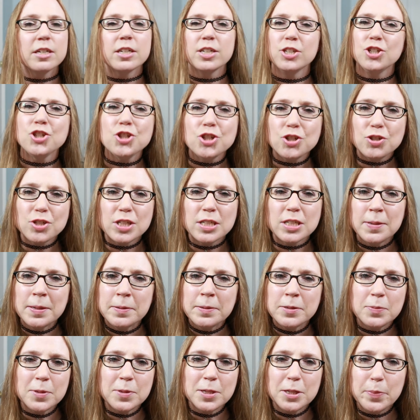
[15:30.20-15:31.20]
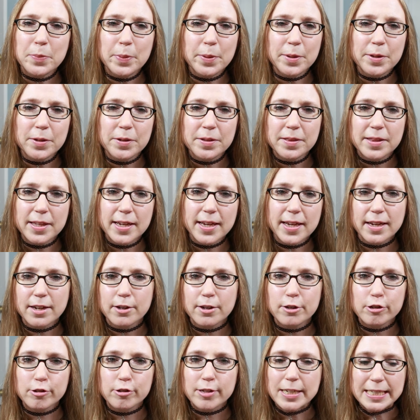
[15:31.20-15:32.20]
because you know sometimes when you put on
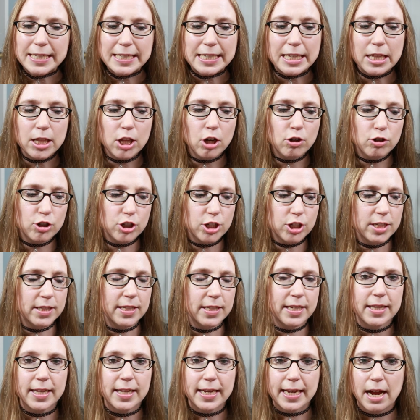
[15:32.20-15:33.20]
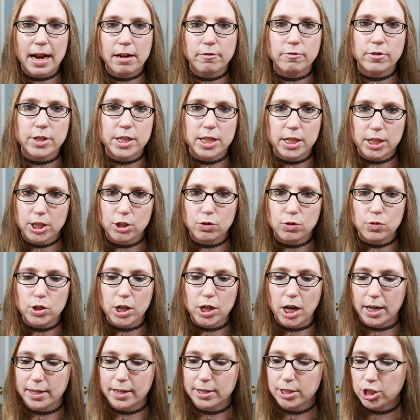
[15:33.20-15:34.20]
like greasy lotion, then like everything you
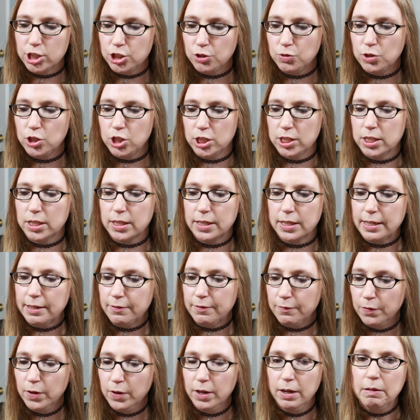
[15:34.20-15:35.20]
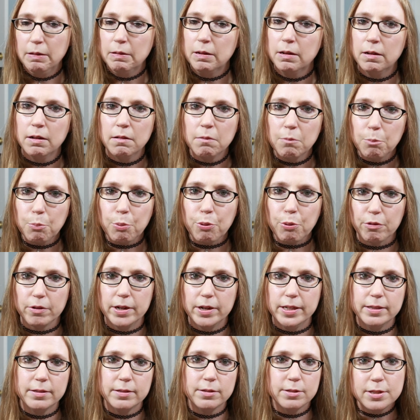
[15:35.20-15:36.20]
touch, you just leave
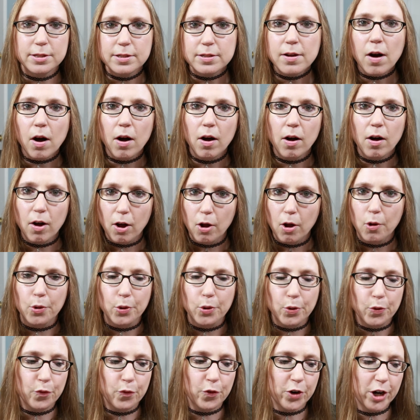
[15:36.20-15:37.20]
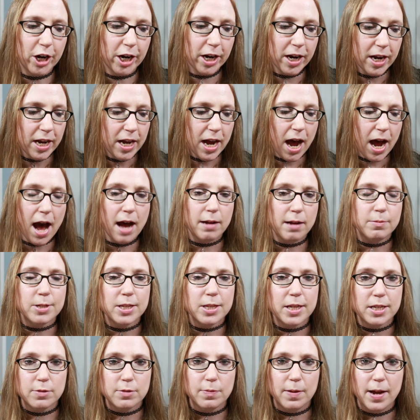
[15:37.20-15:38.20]
prints all over. Um,
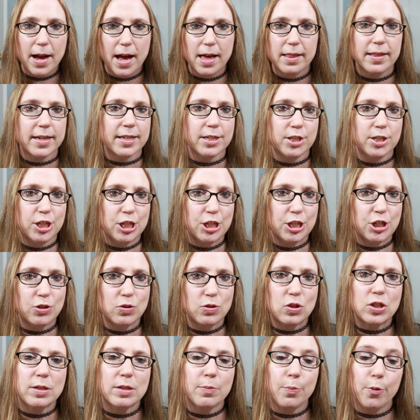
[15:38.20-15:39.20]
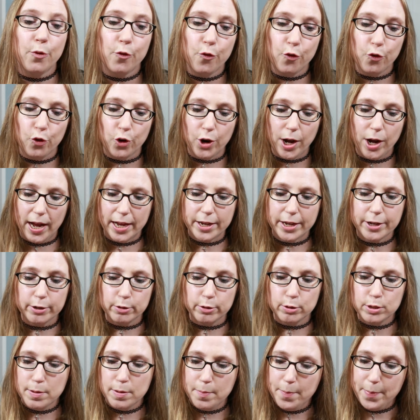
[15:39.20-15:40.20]
so that's why I like to use it before I
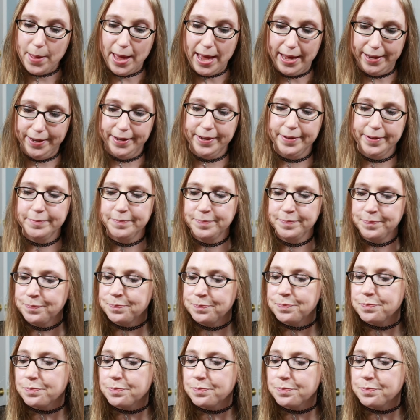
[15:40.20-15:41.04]
go to bed.